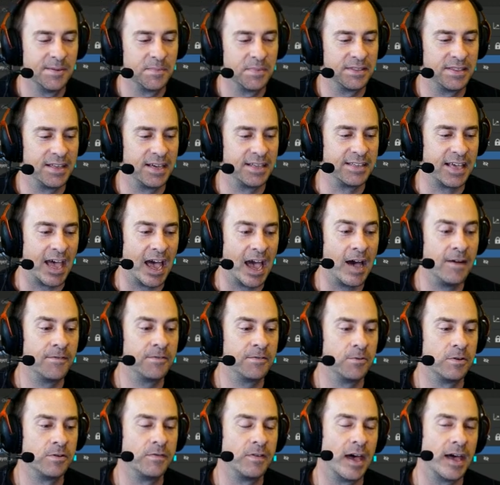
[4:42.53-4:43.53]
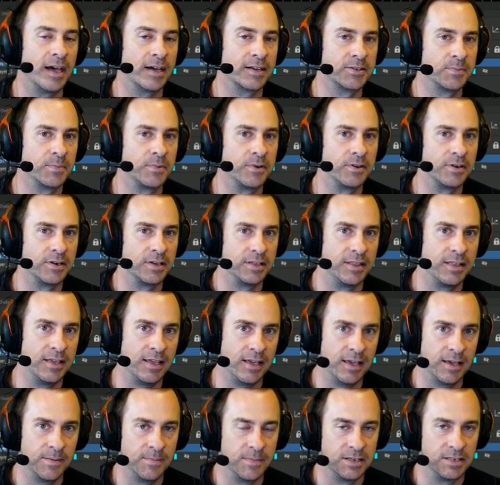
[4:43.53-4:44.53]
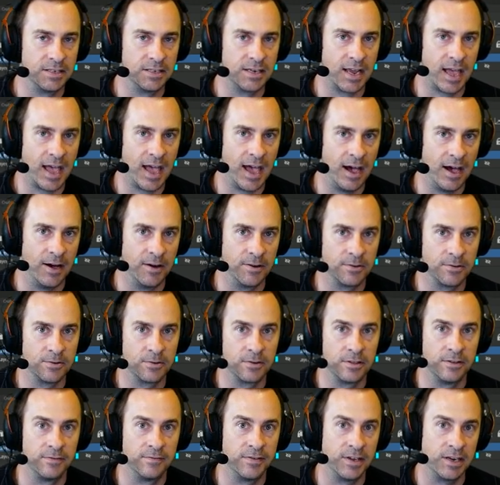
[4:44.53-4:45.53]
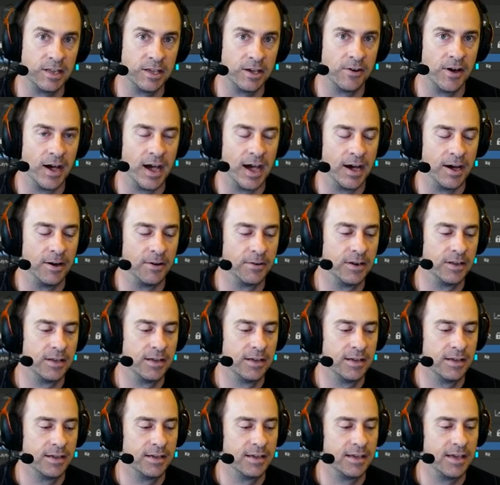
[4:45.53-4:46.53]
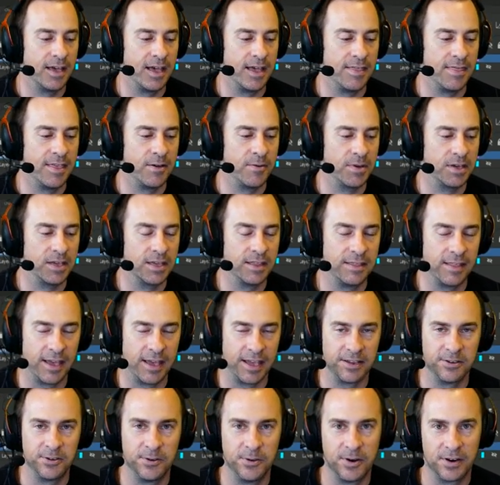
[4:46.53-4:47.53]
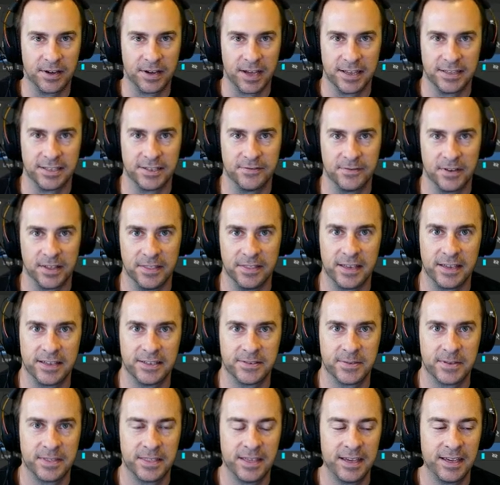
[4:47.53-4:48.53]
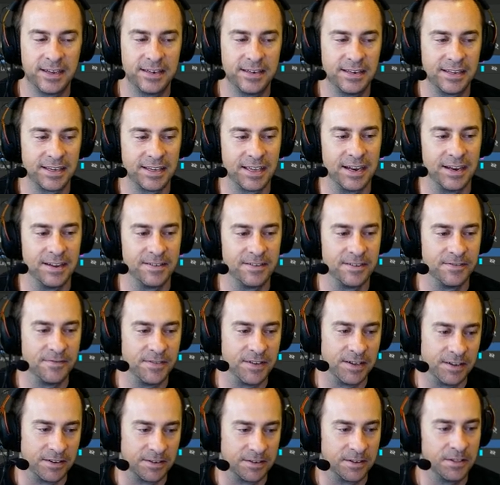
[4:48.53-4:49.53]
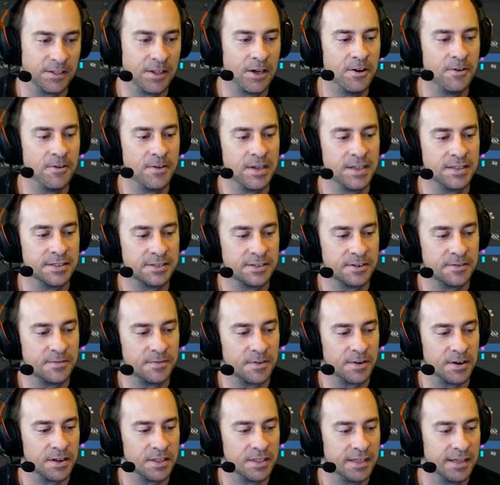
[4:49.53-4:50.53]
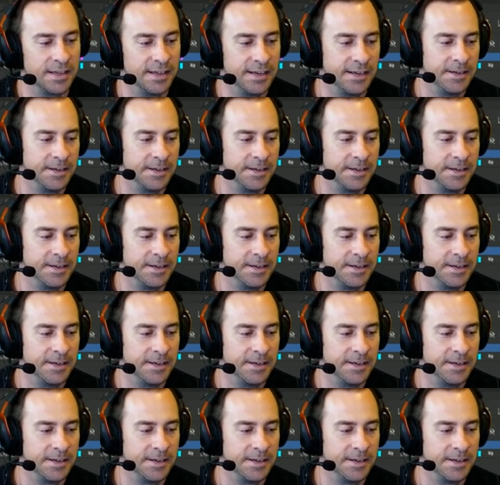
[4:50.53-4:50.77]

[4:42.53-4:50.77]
but that's after we've exported the image out or the video out, and then we can like do all kinds of fun things with it to get it to feel glowy and so forth.